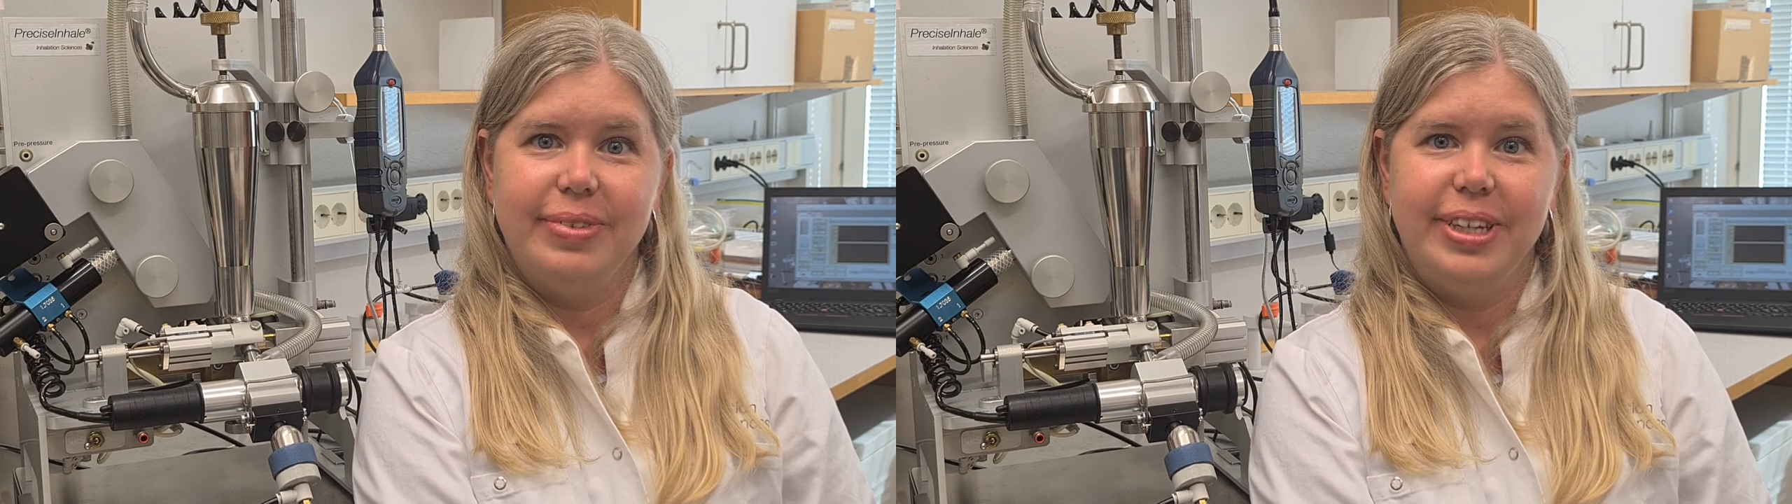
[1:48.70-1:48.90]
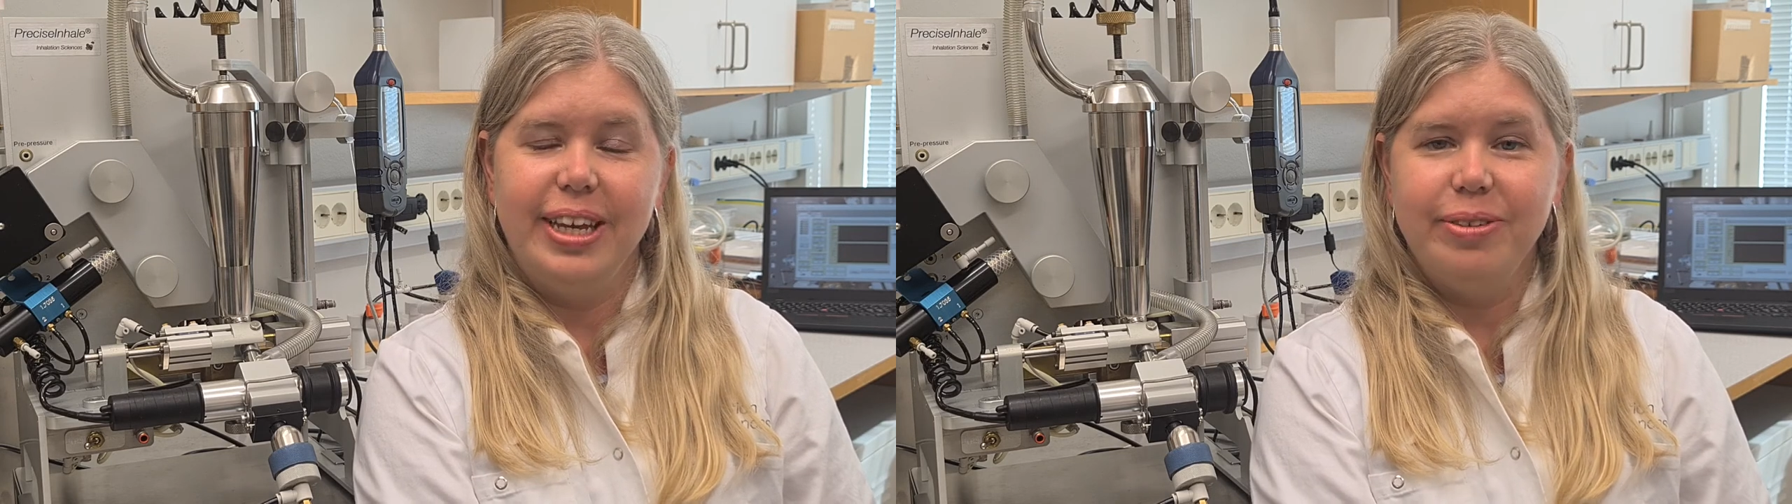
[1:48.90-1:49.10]

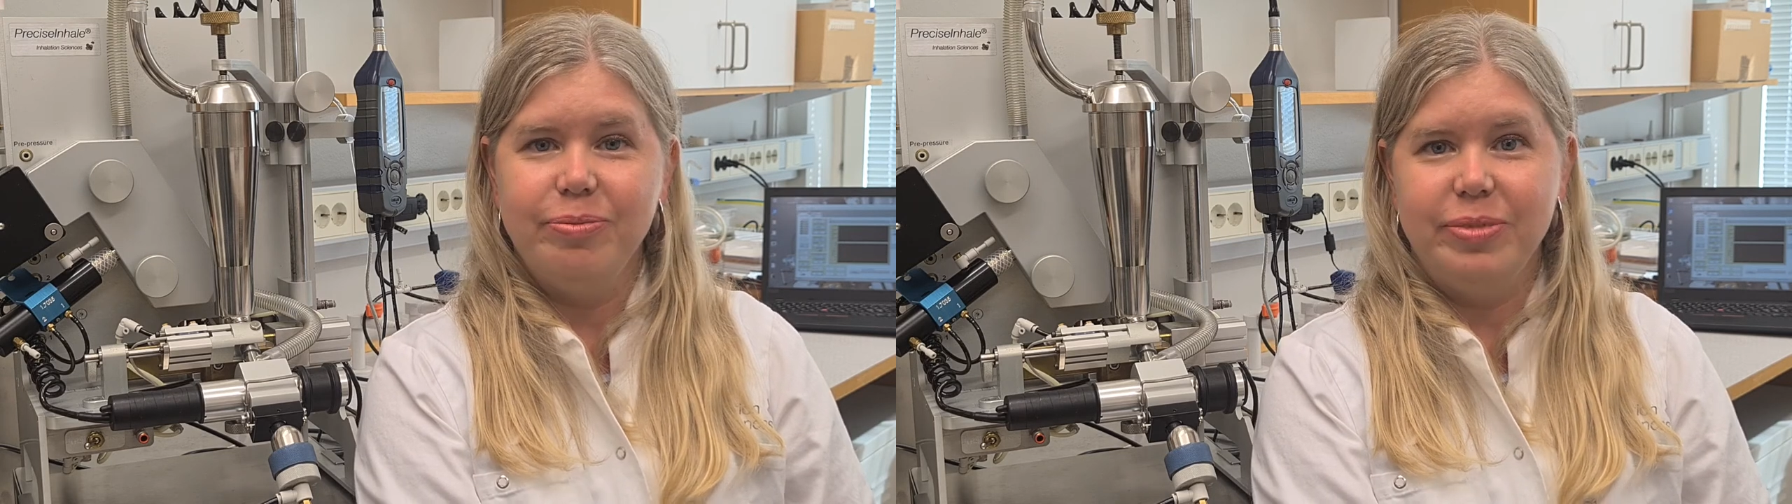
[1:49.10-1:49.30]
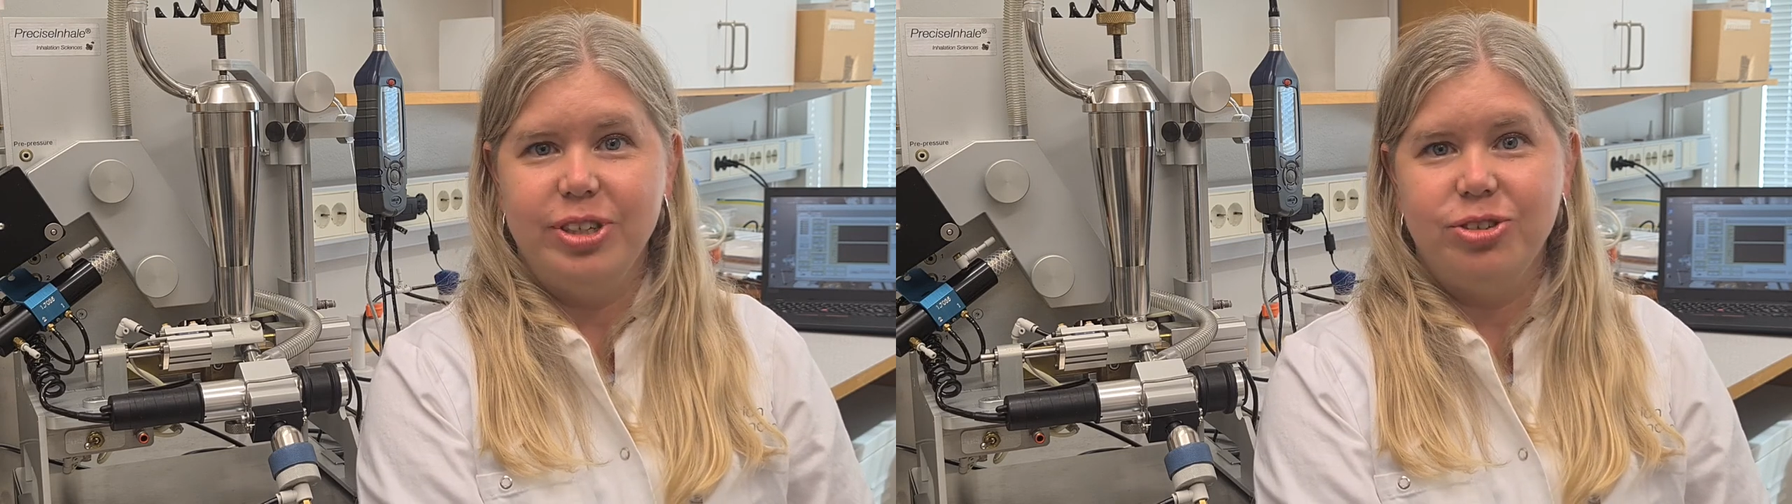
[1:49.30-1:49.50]
Yeah,
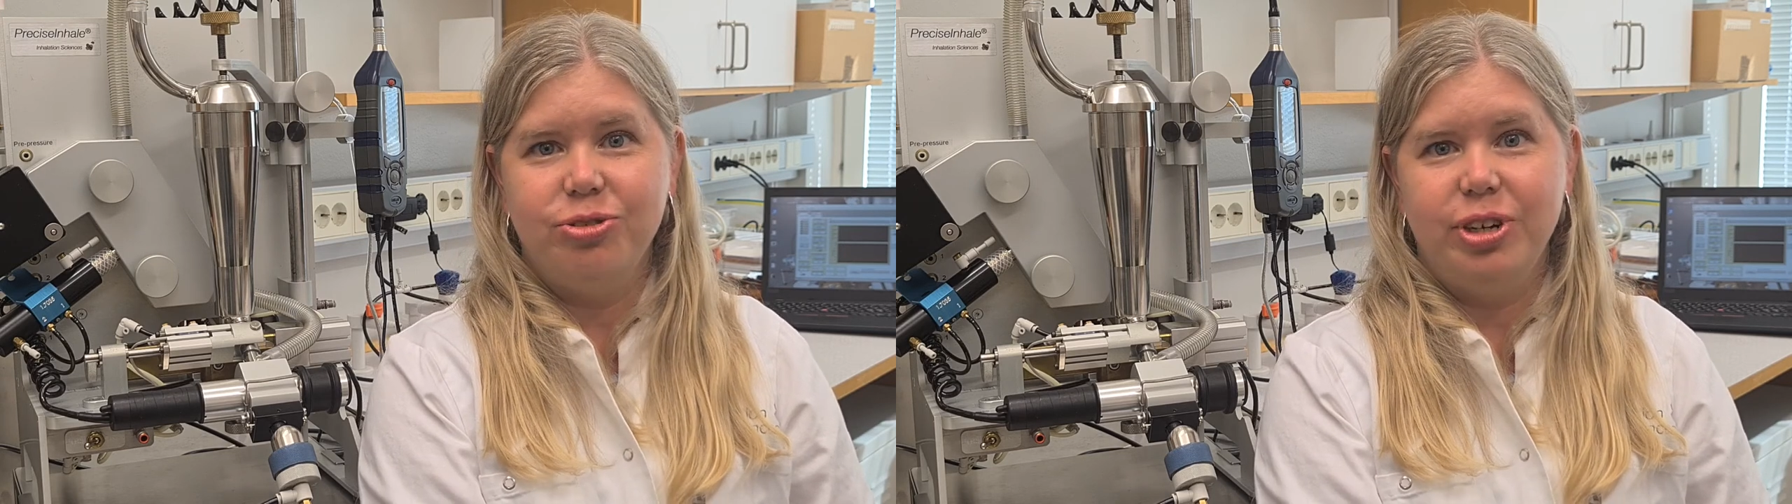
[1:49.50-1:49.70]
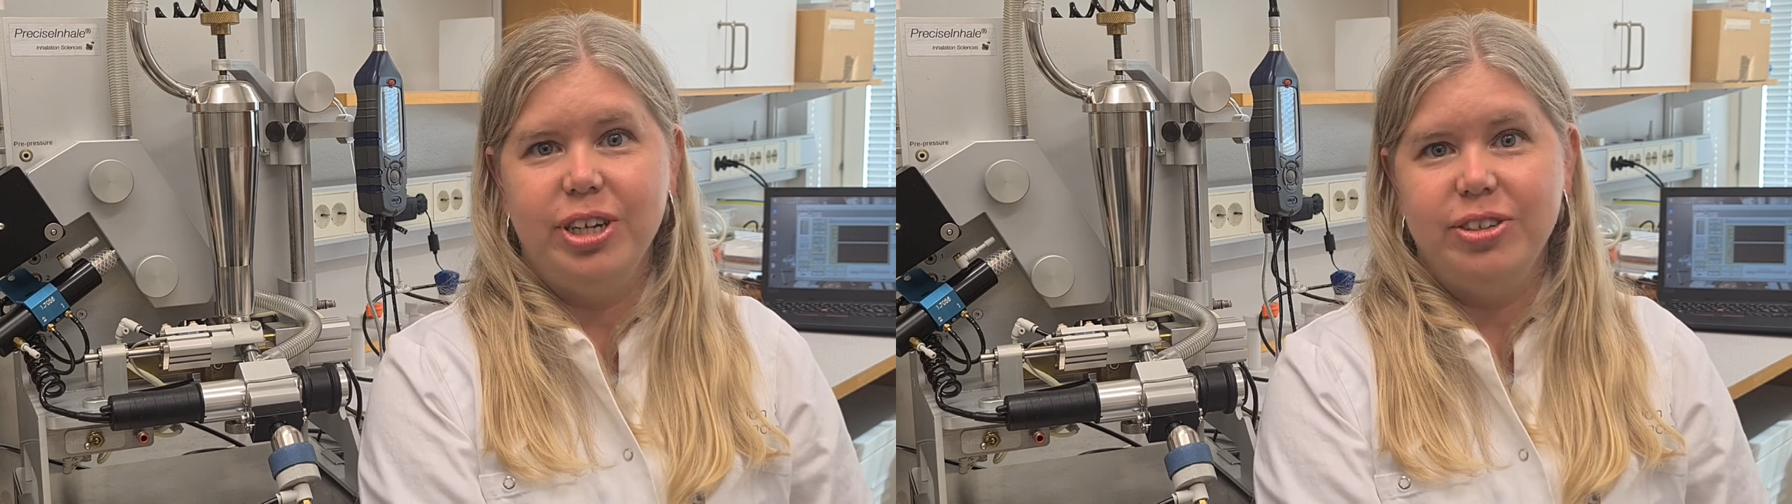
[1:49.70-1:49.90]
that's
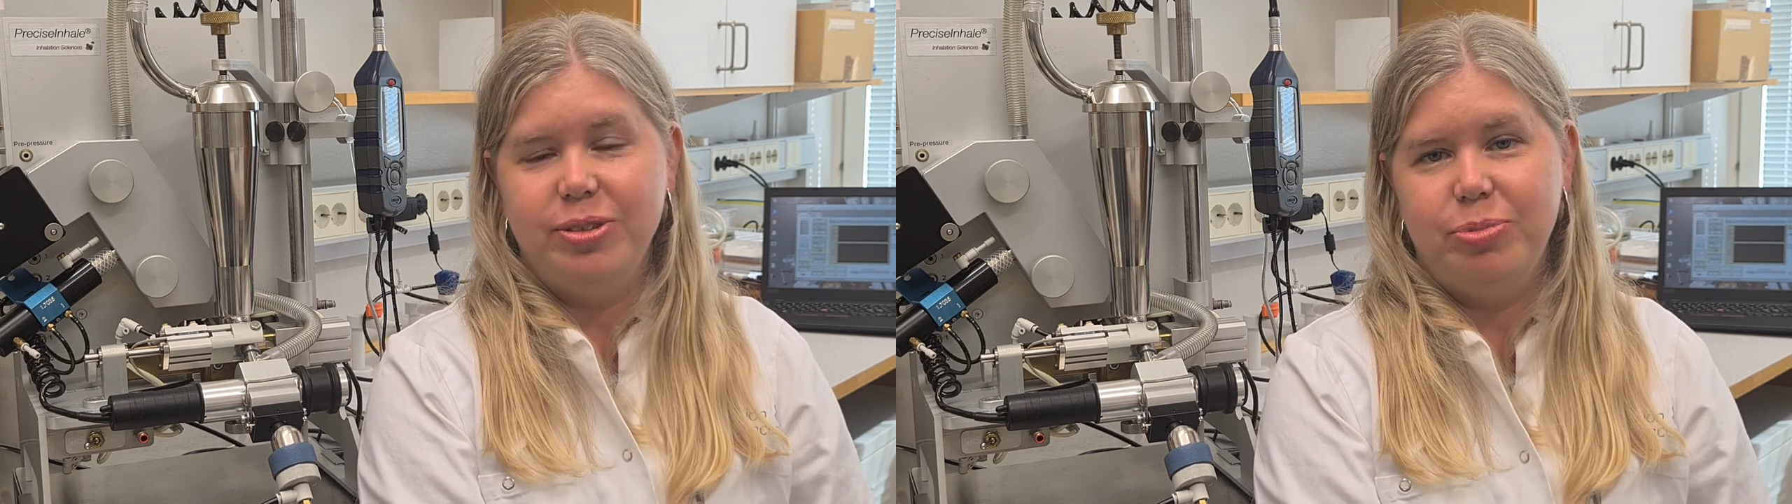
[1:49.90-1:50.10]
correct.